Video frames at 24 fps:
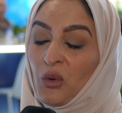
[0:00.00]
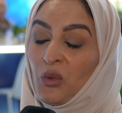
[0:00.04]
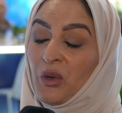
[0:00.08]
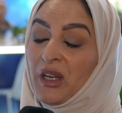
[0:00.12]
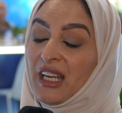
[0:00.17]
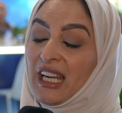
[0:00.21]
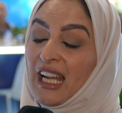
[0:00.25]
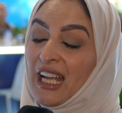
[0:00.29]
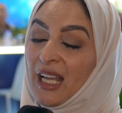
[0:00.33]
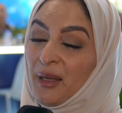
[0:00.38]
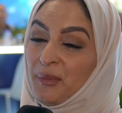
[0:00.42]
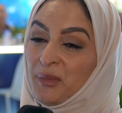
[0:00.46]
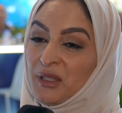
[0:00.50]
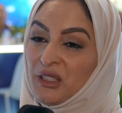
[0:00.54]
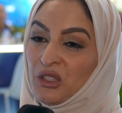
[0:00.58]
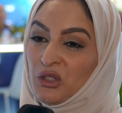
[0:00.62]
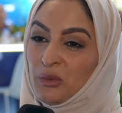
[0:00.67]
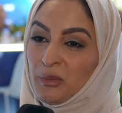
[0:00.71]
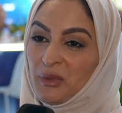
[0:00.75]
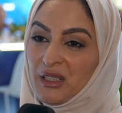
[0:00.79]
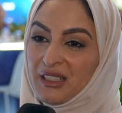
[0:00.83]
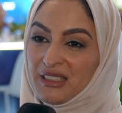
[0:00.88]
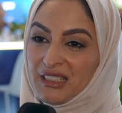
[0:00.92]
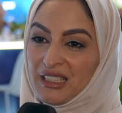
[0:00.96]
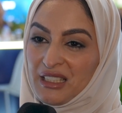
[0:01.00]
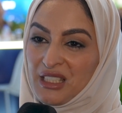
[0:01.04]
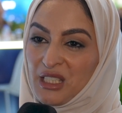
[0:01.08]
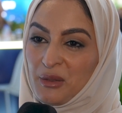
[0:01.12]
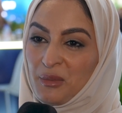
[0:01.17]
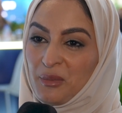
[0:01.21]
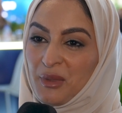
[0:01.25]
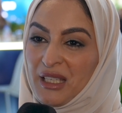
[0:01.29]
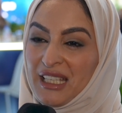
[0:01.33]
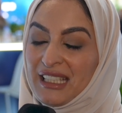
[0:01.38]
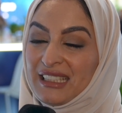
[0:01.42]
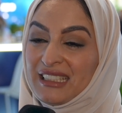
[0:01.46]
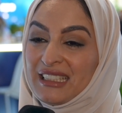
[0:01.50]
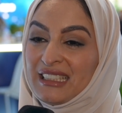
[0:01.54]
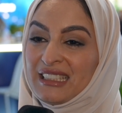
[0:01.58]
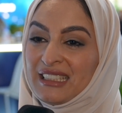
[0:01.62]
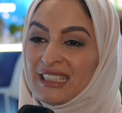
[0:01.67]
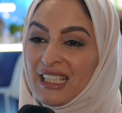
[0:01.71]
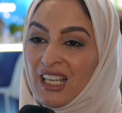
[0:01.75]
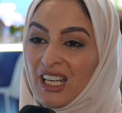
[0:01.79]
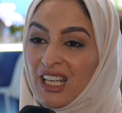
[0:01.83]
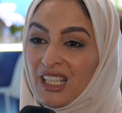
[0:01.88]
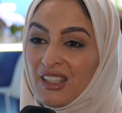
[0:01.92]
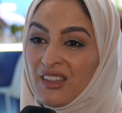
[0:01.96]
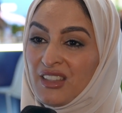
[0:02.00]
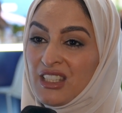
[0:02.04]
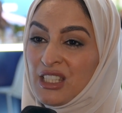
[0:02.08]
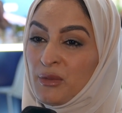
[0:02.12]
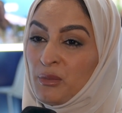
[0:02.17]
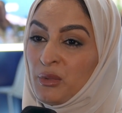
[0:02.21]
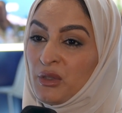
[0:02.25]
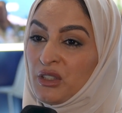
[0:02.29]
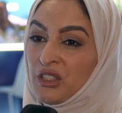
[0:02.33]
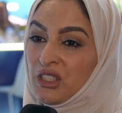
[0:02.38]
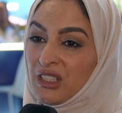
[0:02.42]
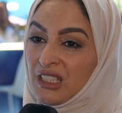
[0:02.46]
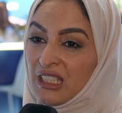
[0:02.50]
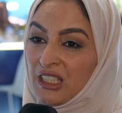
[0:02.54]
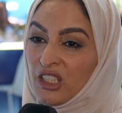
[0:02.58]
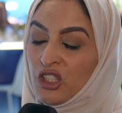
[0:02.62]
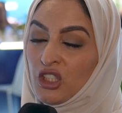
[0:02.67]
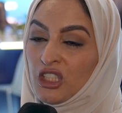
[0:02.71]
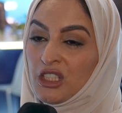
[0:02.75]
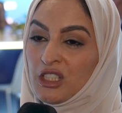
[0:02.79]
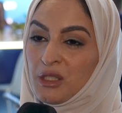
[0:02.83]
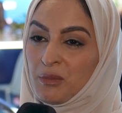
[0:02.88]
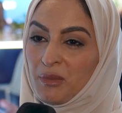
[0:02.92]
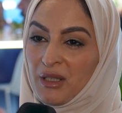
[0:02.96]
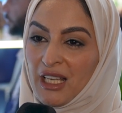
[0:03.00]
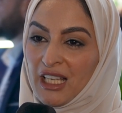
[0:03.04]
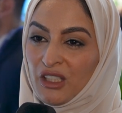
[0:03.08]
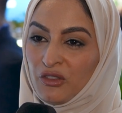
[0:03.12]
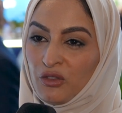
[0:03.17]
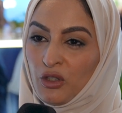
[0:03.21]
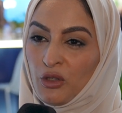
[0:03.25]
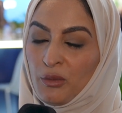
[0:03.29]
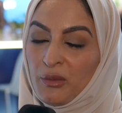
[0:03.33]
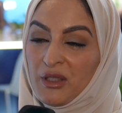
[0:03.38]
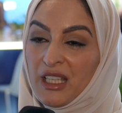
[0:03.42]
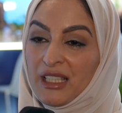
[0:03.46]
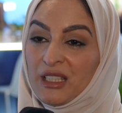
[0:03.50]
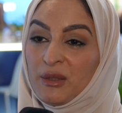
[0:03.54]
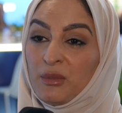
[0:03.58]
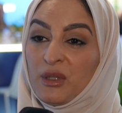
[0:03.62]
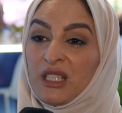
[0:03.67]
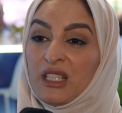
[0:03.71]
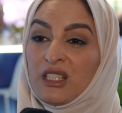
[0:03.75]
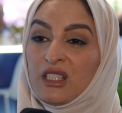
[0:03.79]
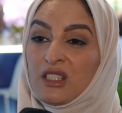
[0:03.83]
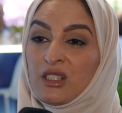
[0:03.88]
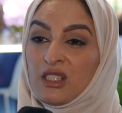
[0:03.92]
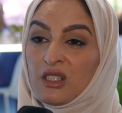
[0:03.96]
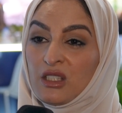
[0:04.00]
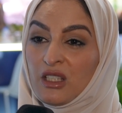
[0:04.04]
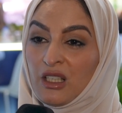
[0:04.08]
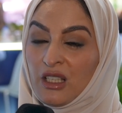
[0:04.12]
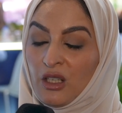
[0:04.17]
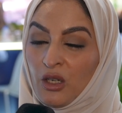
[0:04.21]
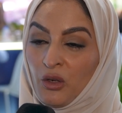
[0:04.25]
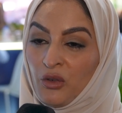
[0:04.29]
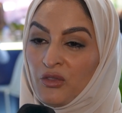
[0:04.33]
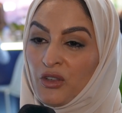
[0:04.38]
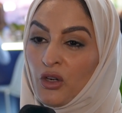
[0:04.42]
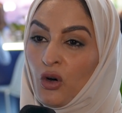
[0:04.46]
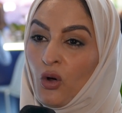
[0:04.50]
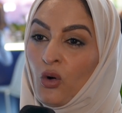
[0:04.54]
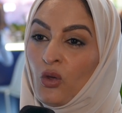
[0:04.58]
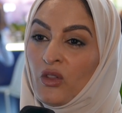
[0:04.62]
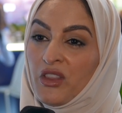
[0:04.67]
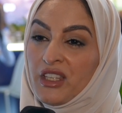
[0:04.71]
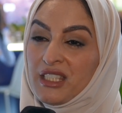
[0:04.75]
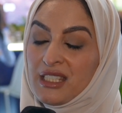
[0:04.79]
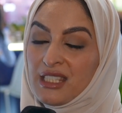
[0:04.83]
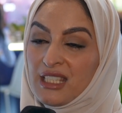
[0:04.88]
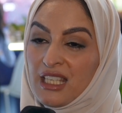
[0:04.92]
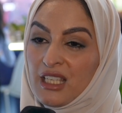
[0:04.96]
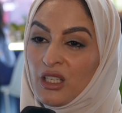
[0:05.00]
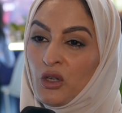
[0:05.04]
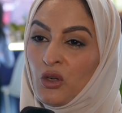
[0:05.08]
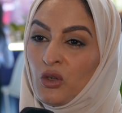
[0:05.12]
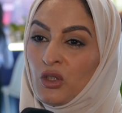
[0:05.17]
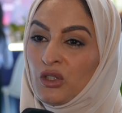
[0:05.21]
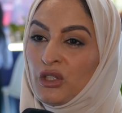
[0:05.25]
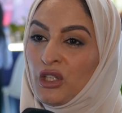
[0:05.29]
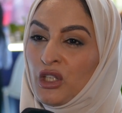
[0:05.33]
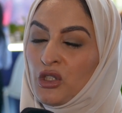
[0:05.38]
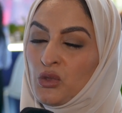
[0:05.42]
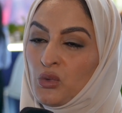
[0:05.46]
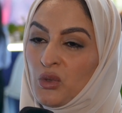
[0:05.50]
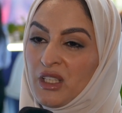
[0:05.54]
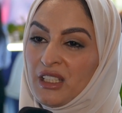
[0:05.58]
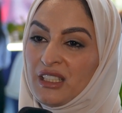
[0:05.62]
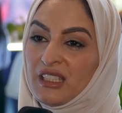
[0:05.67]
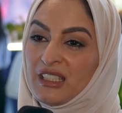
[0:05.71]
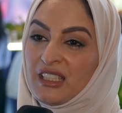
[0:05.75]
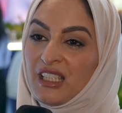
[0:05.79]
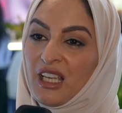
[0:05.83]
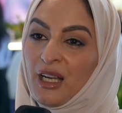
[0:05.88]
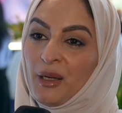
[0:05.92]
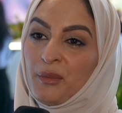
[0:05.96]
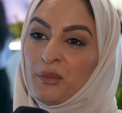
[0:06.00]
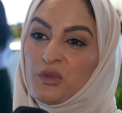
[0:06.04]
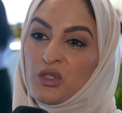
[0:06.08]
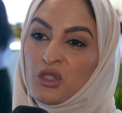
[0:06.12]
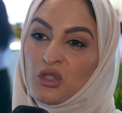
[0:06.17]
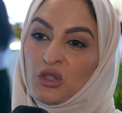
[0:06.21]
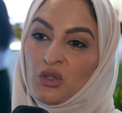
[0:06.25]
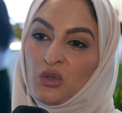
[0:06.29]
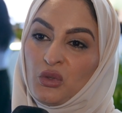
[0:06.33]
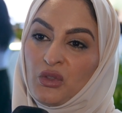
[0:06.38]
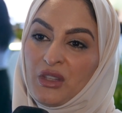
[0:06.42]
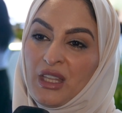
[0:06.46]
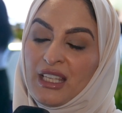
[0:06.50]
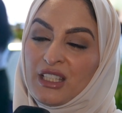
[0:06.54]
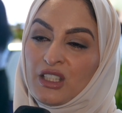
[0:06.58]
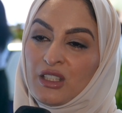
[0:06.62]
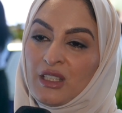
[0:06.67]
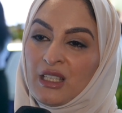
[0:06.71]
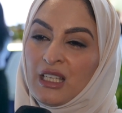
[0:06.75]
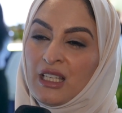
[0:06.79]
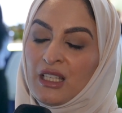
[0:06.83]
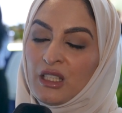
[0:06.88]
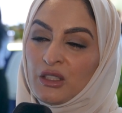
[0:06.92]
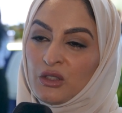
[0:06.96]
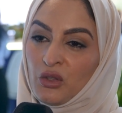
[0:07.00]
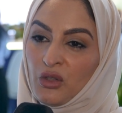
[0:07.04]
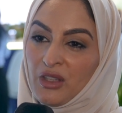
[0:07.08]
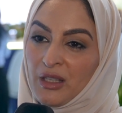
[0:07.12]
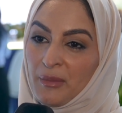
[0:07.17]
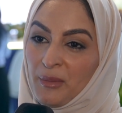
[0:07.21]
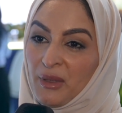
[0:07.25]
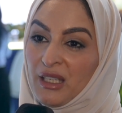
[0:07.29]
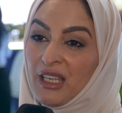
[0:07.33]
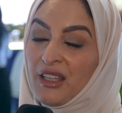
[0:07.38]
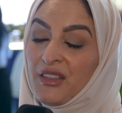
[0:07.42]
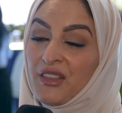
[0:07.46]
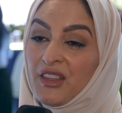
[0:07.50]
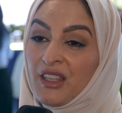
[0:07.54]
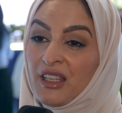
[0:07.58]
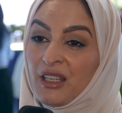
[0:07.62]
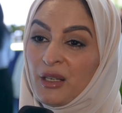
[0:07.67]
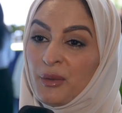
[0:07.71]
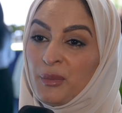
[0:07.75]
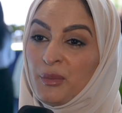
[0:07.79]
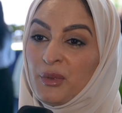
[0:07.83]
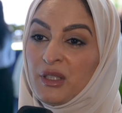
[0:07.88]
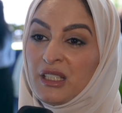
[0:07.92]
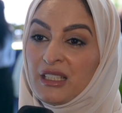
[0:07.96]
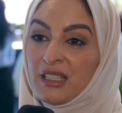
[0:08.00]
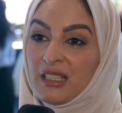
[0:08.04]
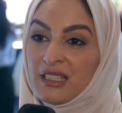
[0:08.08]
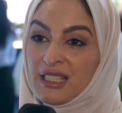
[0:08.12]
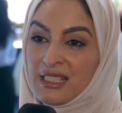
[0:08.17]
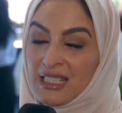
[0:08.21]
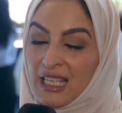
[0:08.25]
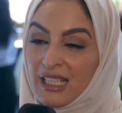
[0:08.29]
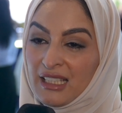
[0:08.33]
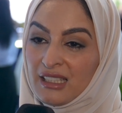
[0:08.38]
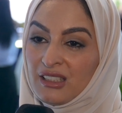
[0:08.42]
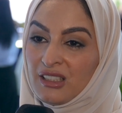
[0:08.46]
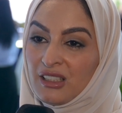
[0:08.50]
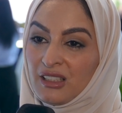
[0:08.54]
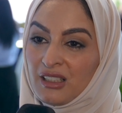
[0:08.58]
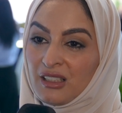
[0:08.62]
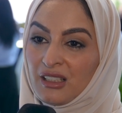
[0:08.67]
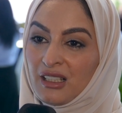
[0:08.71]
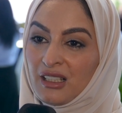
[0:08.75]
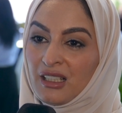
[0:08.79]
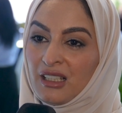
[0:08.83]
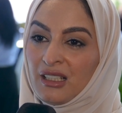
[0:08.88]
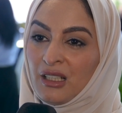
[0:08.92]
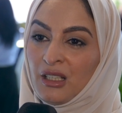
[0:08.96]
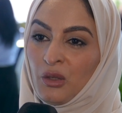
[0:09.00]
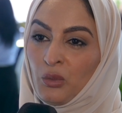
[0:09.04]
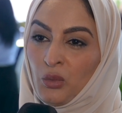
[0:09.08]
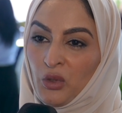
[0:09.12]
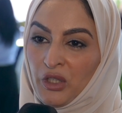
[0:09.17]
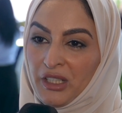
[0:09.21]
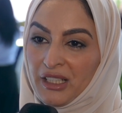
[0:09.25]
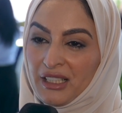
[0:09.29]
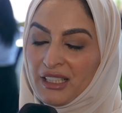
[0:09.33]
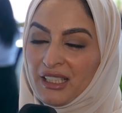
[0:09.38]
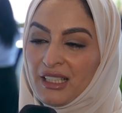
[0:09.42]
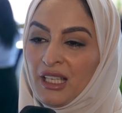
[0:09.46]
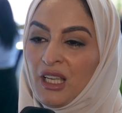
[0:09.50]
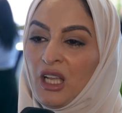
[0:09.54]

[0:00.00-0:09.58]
We are happy to participate in DIHAD, this prestigious platform that brings over all the stakeholders when it comes to the philanthropic sector work.